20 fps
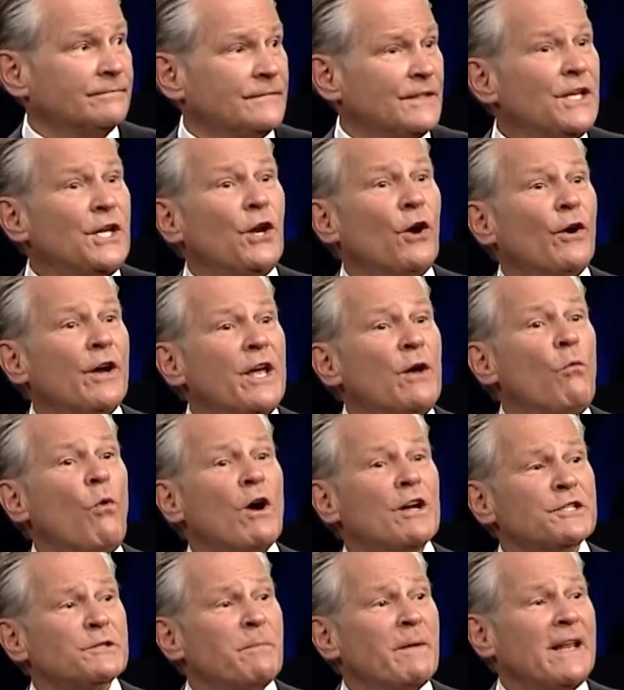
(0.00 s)
You know, he
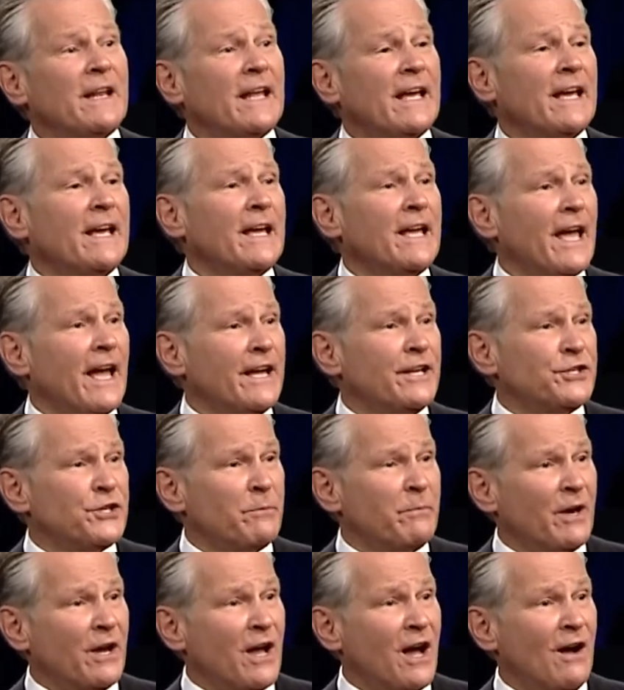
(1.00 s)
wants me to engage
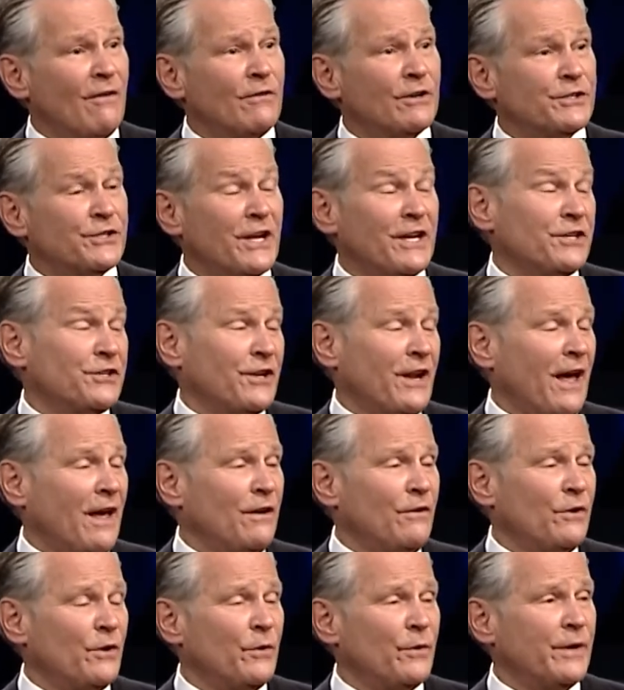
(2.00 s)
him in conversation. I
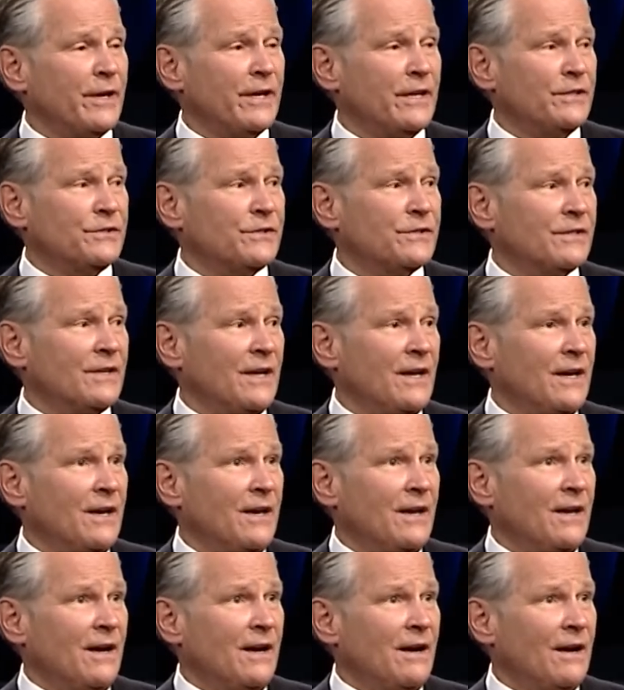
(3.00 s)
don't know who he is.
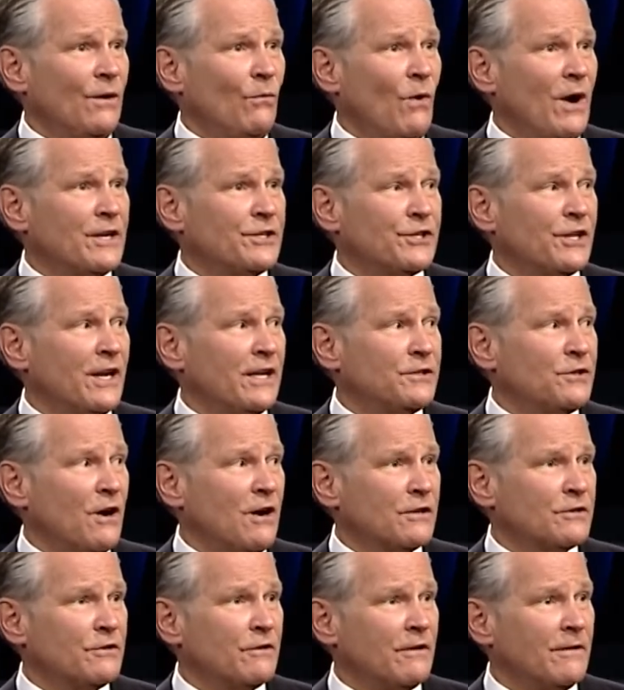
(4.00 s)
Uh, why should I
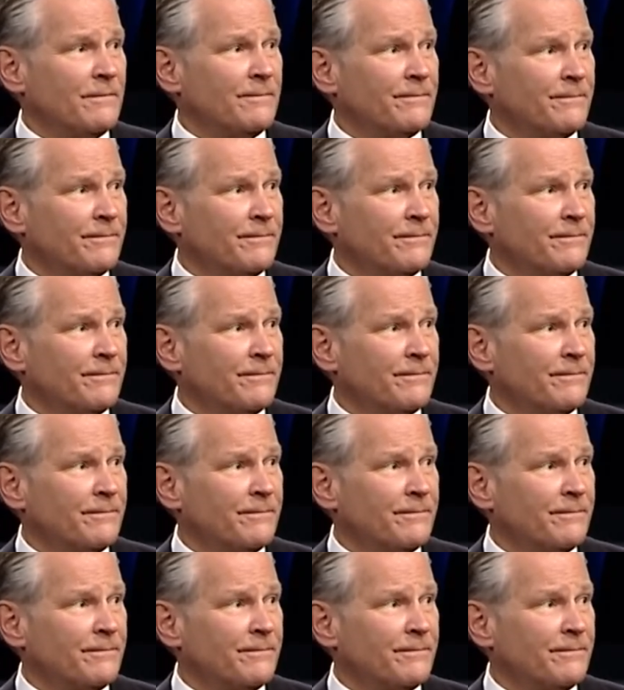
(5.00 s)
talk to him?